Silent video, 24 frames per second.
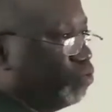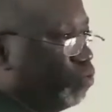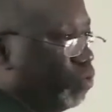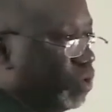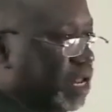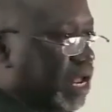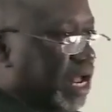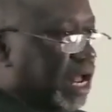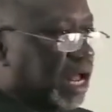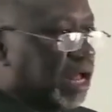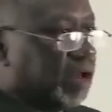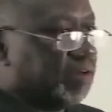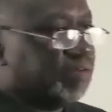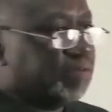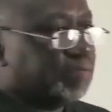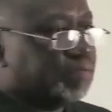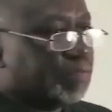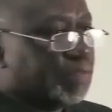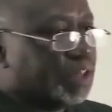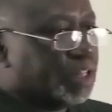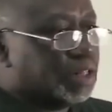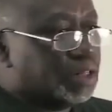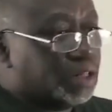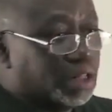would have
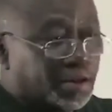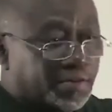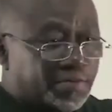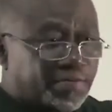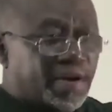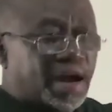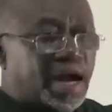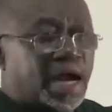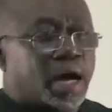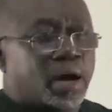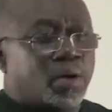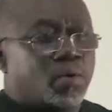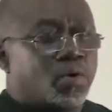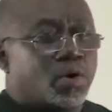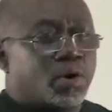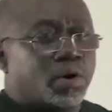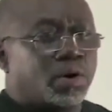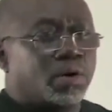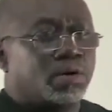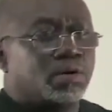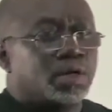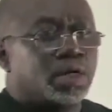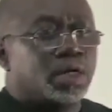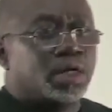the
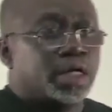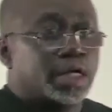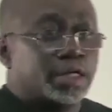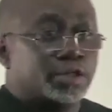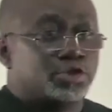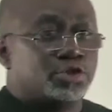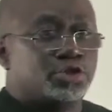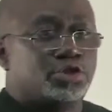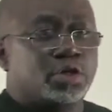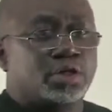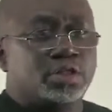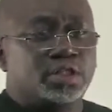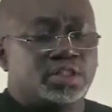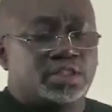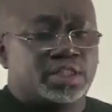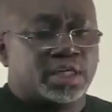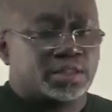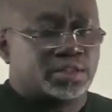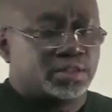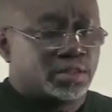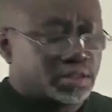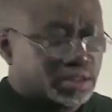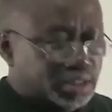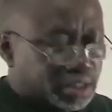firewall, intrusion
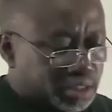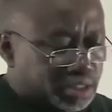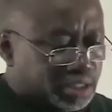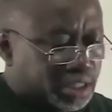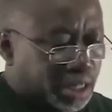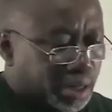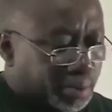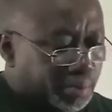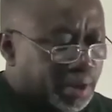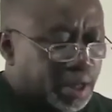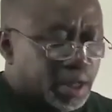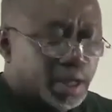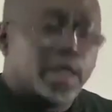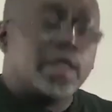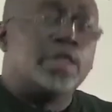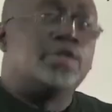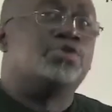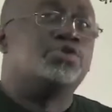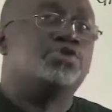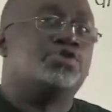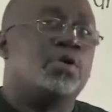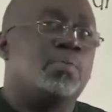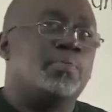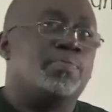detection system,
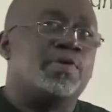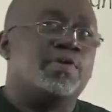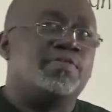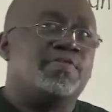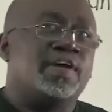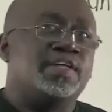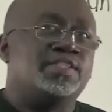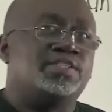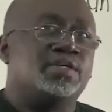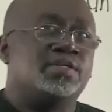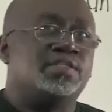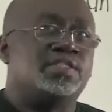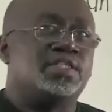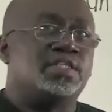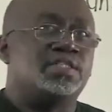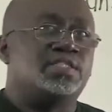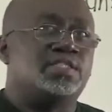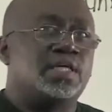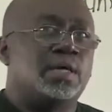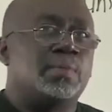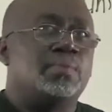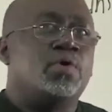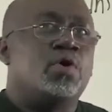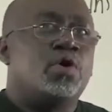intrusion prevention
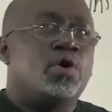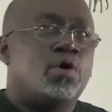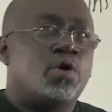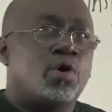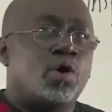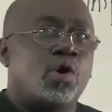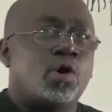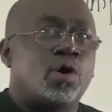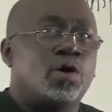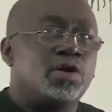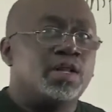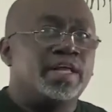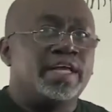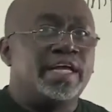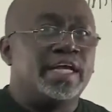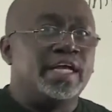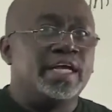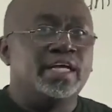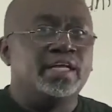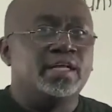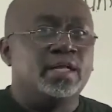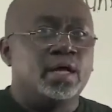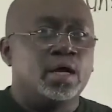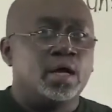system, all
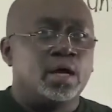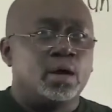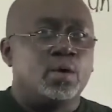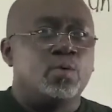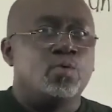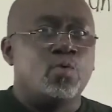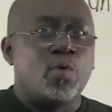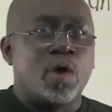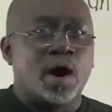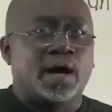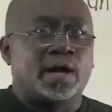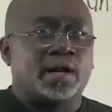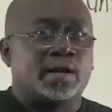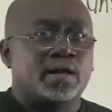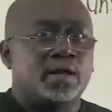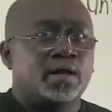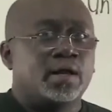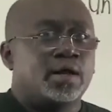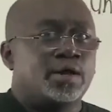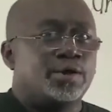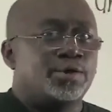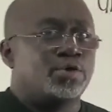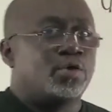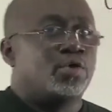in one.
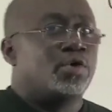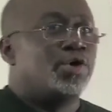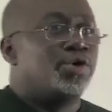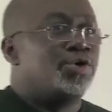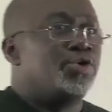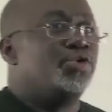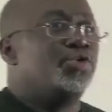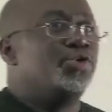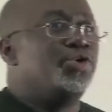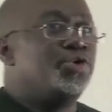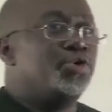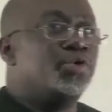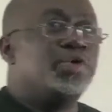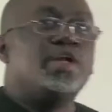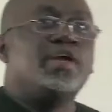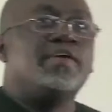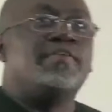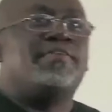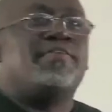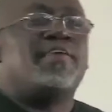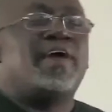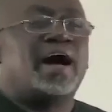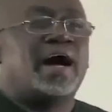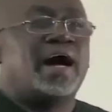You
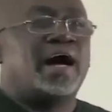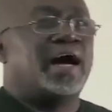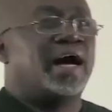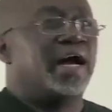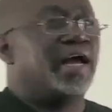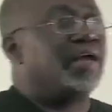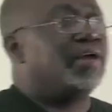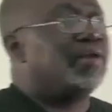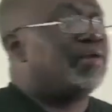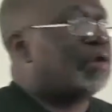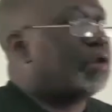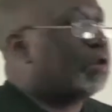unify